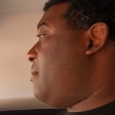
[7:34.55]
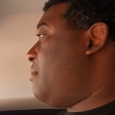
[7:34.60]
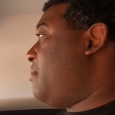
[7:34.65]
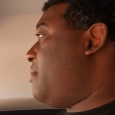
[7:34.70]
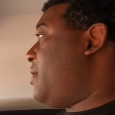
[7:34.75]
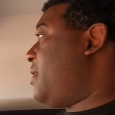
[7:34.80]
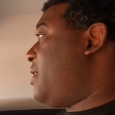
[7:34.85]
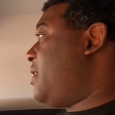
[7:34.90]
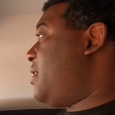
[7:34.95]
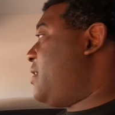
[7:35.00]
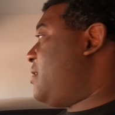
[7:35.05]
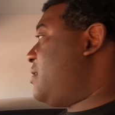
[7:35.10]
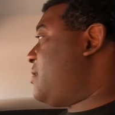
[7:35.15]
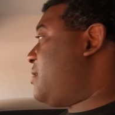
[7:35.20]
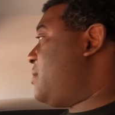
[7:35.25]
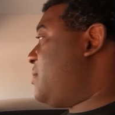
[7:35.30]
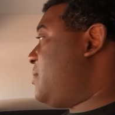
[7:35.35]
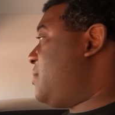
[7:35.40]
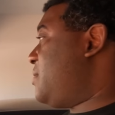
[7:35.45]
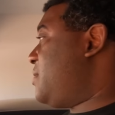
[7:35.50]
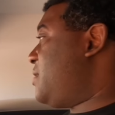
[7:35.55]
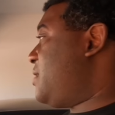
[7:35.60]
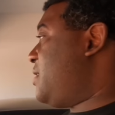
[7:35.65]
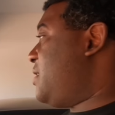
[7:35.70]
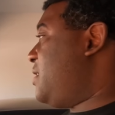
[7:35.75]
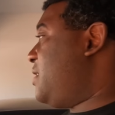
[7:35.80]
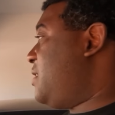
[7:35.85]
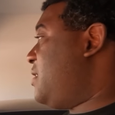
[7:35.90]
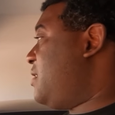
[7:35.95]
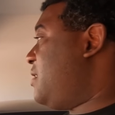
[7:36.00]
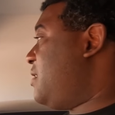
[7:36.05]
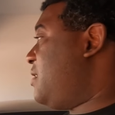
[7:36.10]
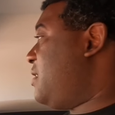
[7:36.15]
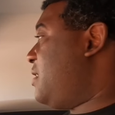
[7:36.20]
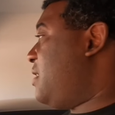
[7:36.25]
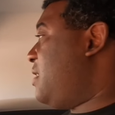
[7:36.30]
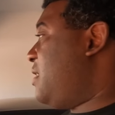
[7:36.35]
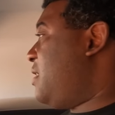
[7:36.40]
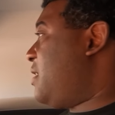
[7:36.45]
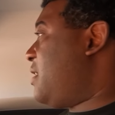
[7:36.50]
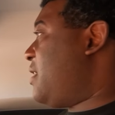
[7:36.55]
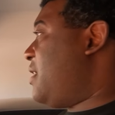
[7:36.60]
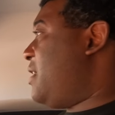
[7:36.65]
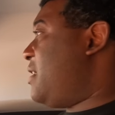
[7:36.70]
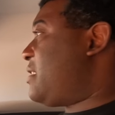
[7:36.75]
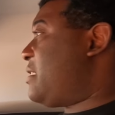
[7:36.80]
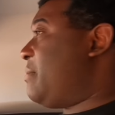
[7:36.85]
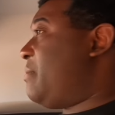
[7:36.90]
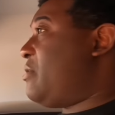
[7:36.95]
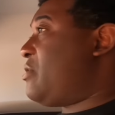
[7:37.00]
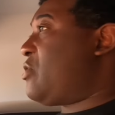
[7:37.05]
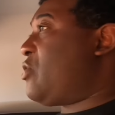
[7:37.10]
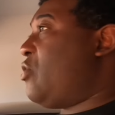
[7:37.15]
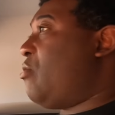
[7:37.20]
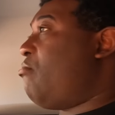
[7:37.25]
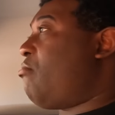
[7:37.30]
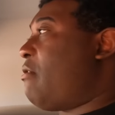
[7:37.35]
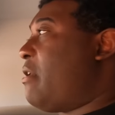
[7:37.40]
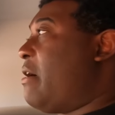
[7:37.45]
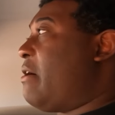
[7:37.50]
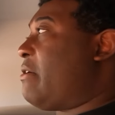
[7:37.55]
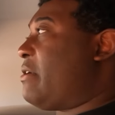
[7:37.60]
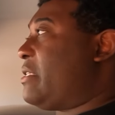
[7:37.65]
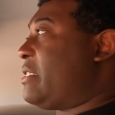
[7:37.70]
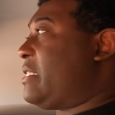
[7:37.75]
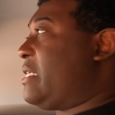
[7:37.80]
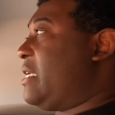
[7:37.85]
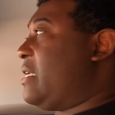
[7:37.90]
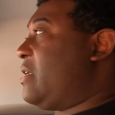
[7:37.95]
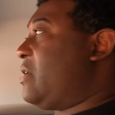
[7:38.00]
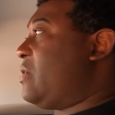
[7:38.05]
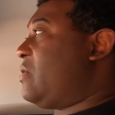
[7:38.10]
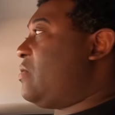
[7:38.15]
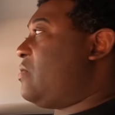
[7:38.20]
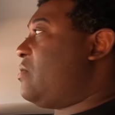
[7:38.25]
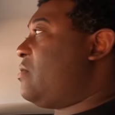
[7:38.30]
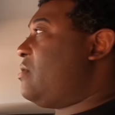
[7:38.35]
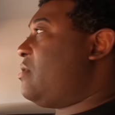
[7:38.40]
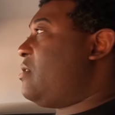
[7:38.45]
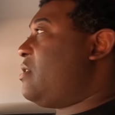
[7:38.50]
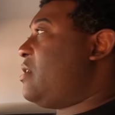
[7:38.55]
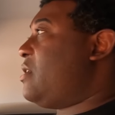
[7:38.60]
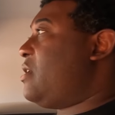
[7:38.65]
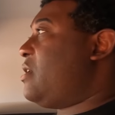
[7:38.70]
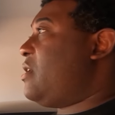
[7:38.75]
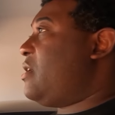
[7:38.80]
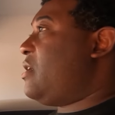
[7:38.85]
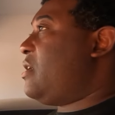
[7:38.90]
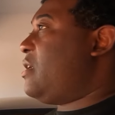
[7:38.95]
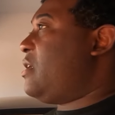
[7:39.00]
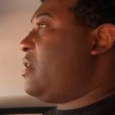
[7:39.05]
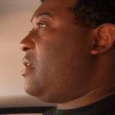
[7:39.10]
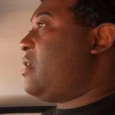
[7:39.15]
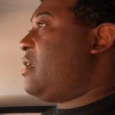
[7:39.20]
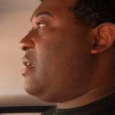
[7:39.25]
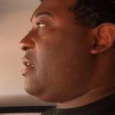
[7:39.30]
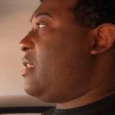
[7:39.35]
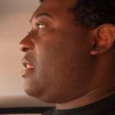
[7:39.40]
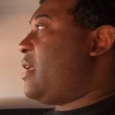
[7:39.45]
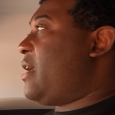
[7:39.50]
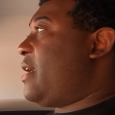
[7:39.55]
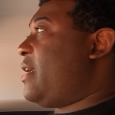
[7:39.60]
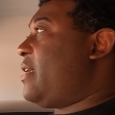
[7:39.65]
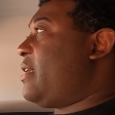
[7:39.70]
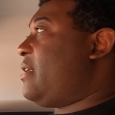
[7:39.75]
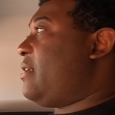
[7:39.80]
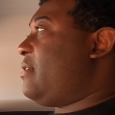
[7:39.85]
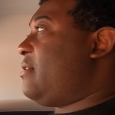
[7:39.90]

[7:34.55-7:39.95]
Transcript: but yeah, so we'll see. Okay, that's supposed to go brown until like